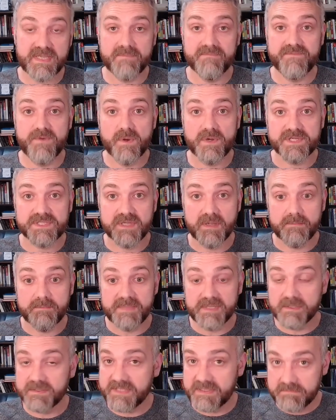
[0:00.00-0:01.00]
focused on
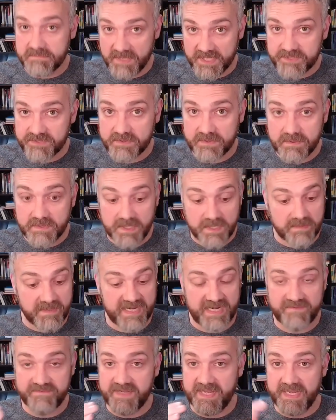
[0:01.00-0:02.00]
building muscle,
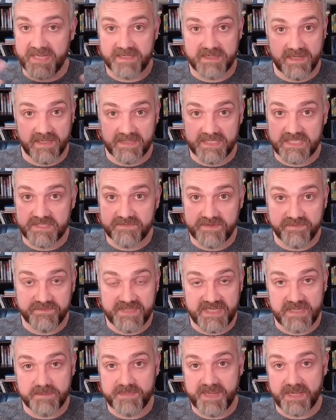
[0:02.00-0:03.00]
right? I've gained at least
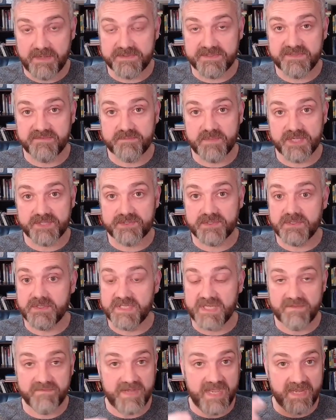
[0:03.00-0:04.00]
15 pounds of muscle,
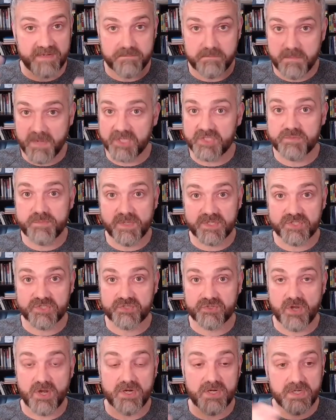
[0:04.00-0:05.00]
and I've gotten much, much
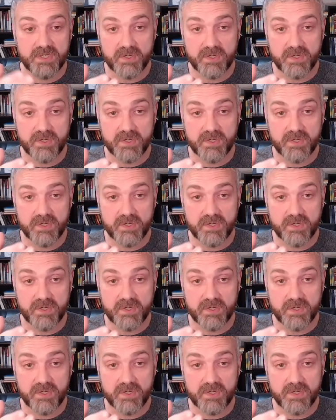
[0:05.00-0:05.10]
stronger